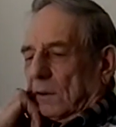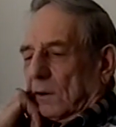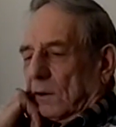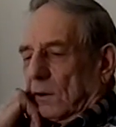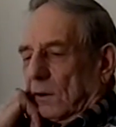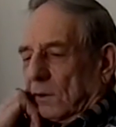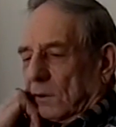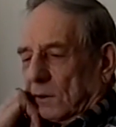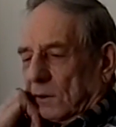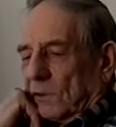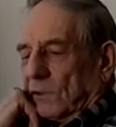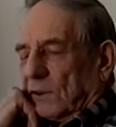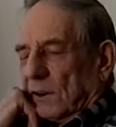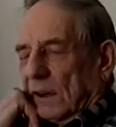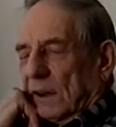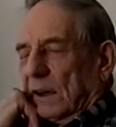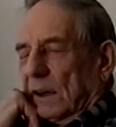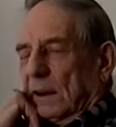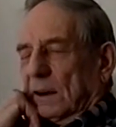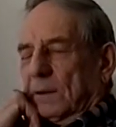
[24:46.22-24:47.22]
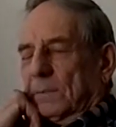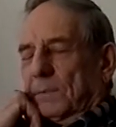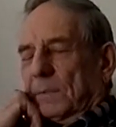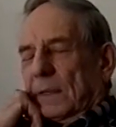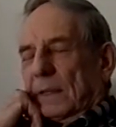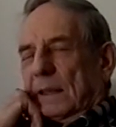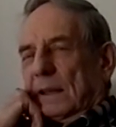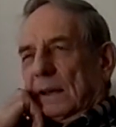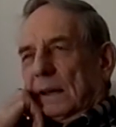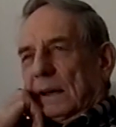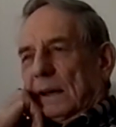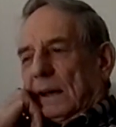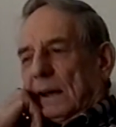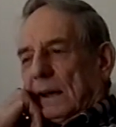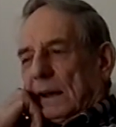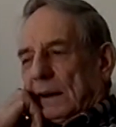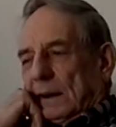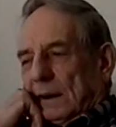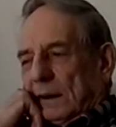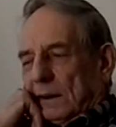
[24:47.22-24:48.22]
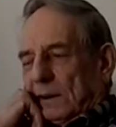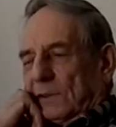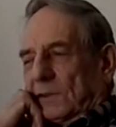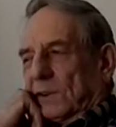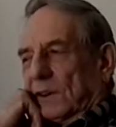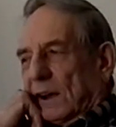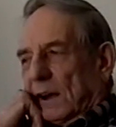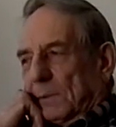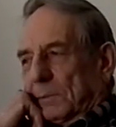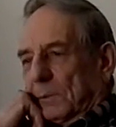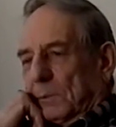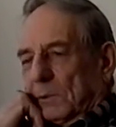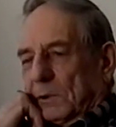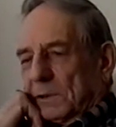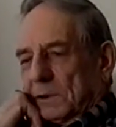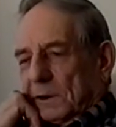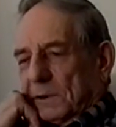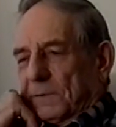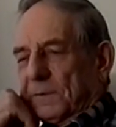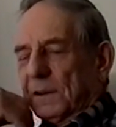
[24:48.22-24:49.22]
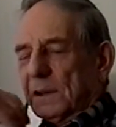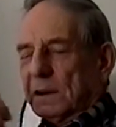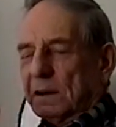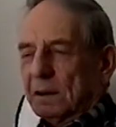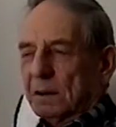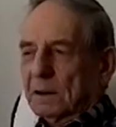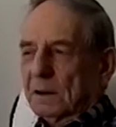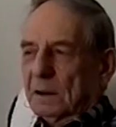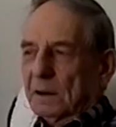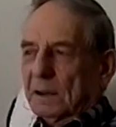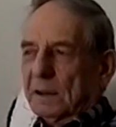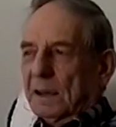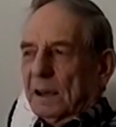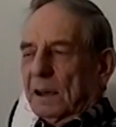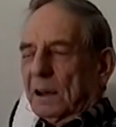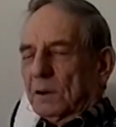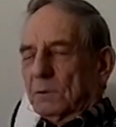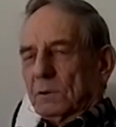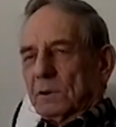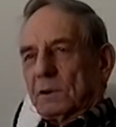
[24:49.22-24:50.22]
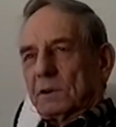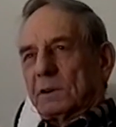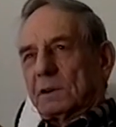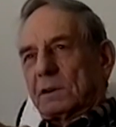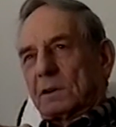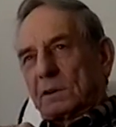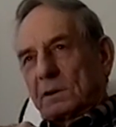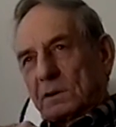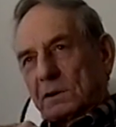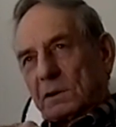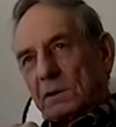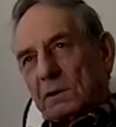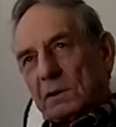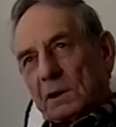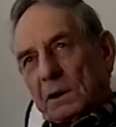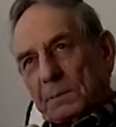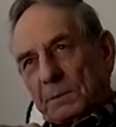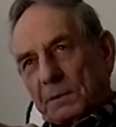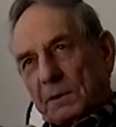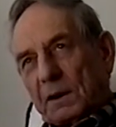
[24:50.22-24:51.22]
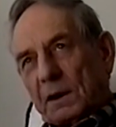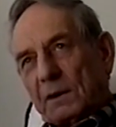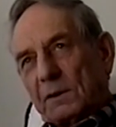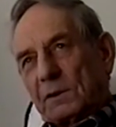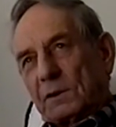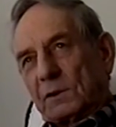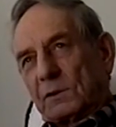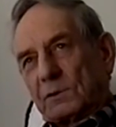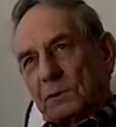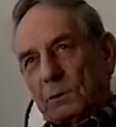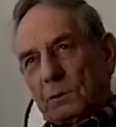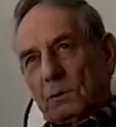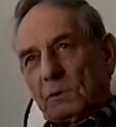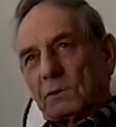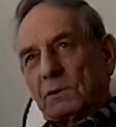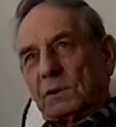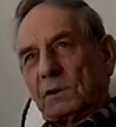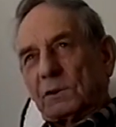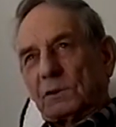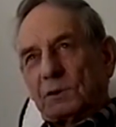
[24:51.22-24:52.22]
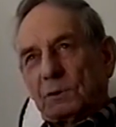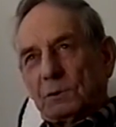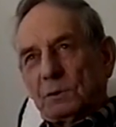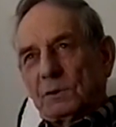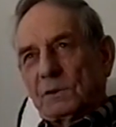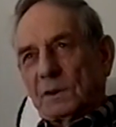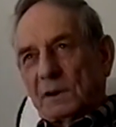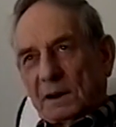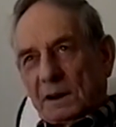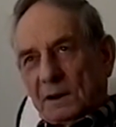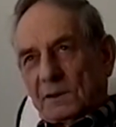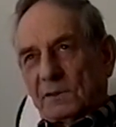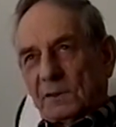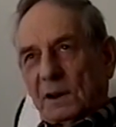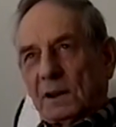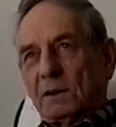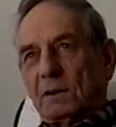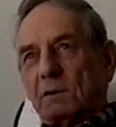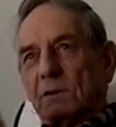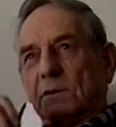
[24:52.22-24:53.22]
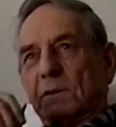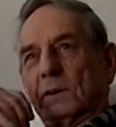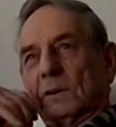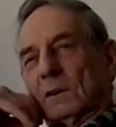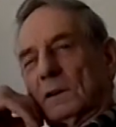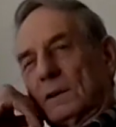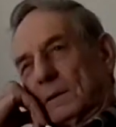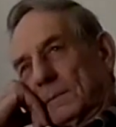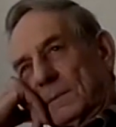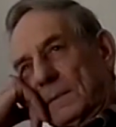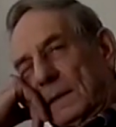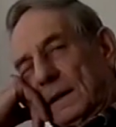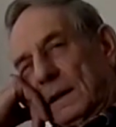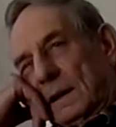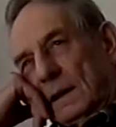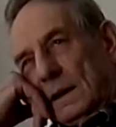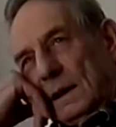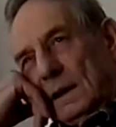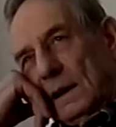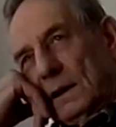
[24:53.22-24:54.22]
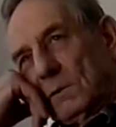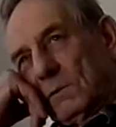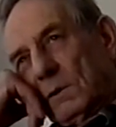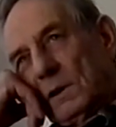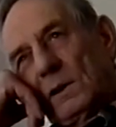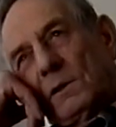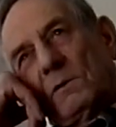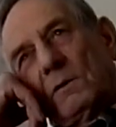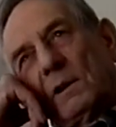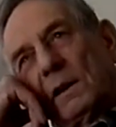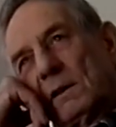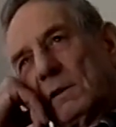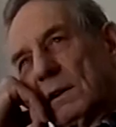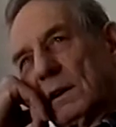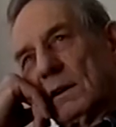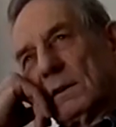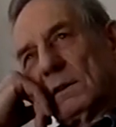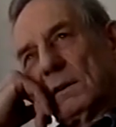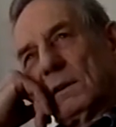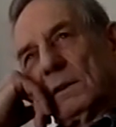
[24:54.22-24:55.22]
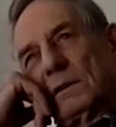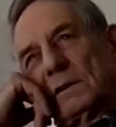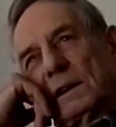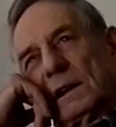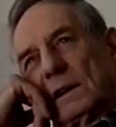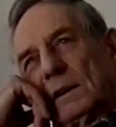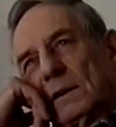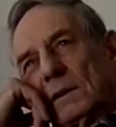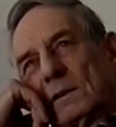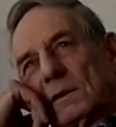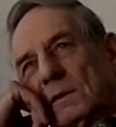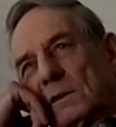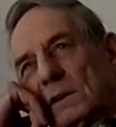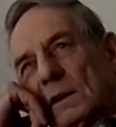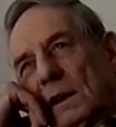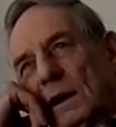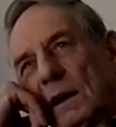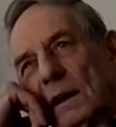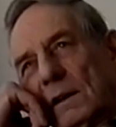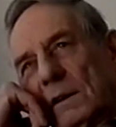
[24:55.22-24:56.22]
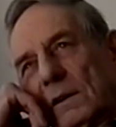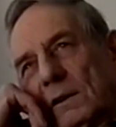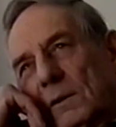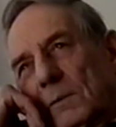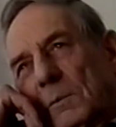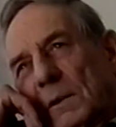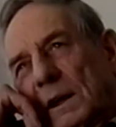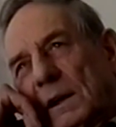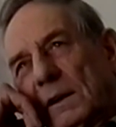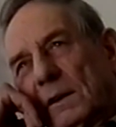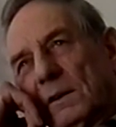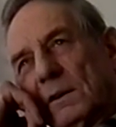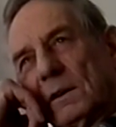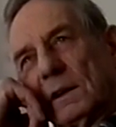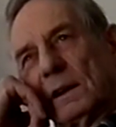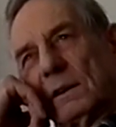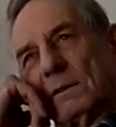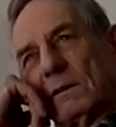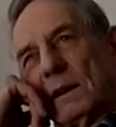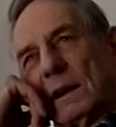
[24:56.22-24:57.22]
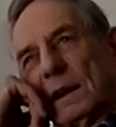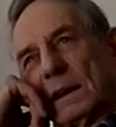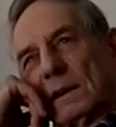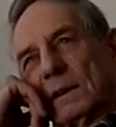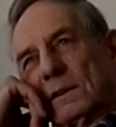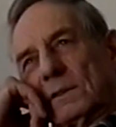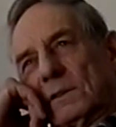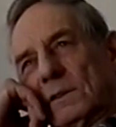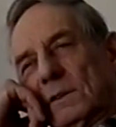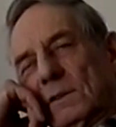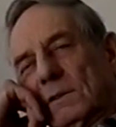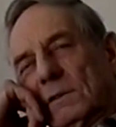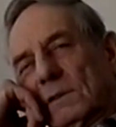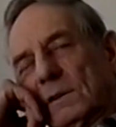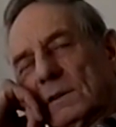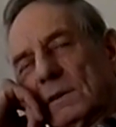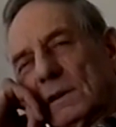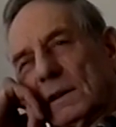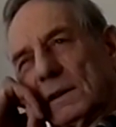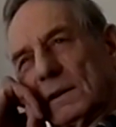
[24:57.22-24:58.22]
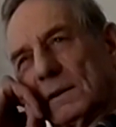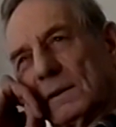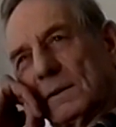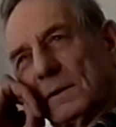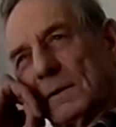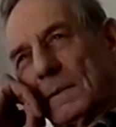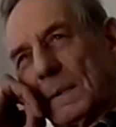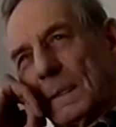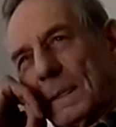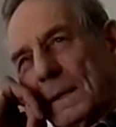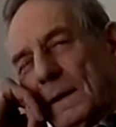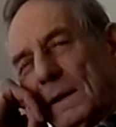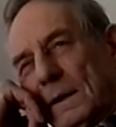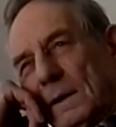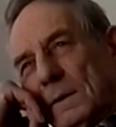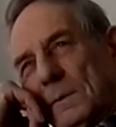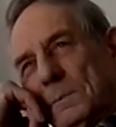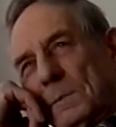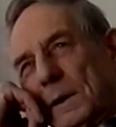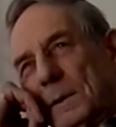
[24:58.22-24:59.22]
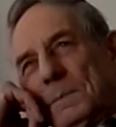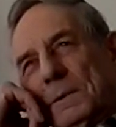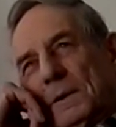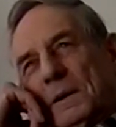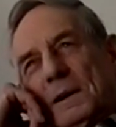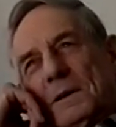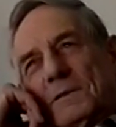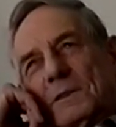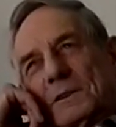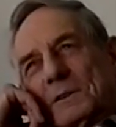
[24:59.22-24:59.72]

on the side, and you'd stomp them with your feet, and then the can would curl up around your soles and your shoes, and then they'd stay hooked on. And we'd run around all day clattering and making all that racket, you know, and people never